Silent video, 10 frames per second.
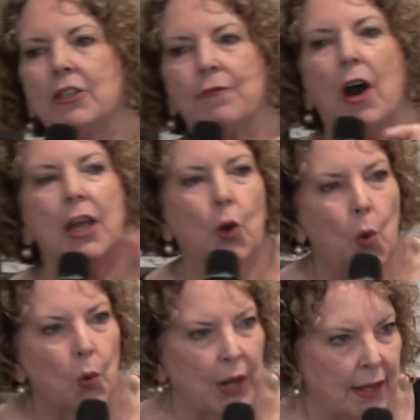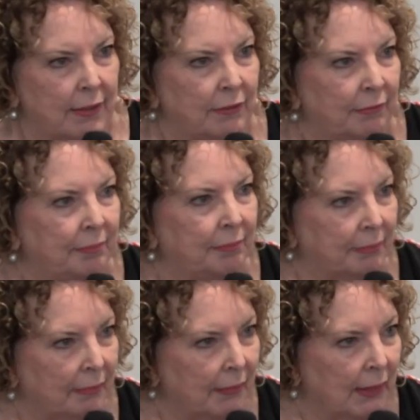divine order,
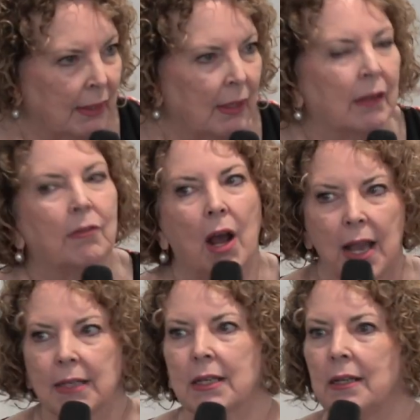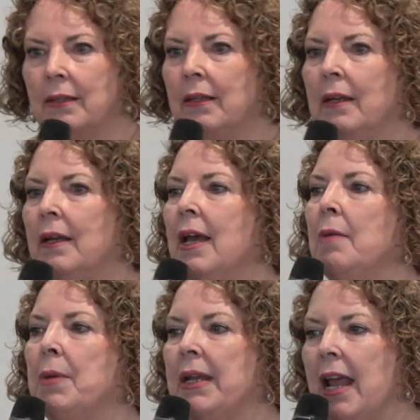right?
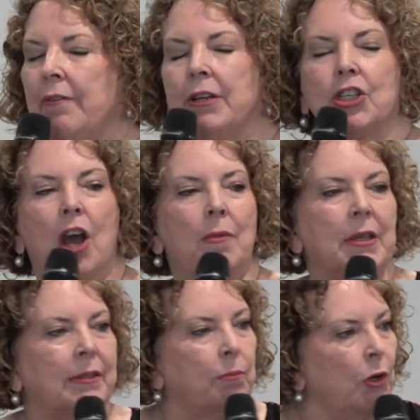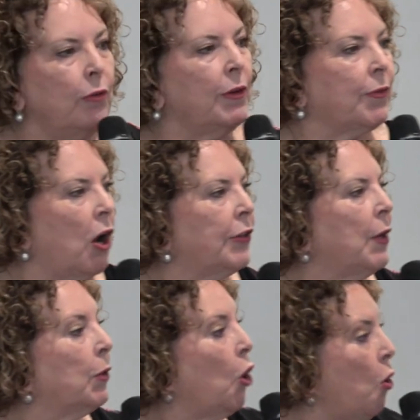But every time there's a move of God,
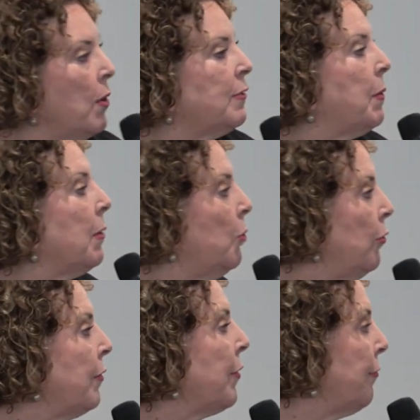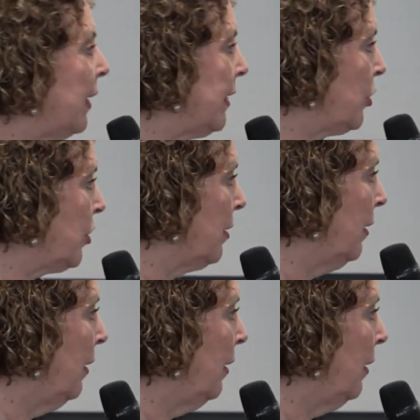there will always be a move of the flesh.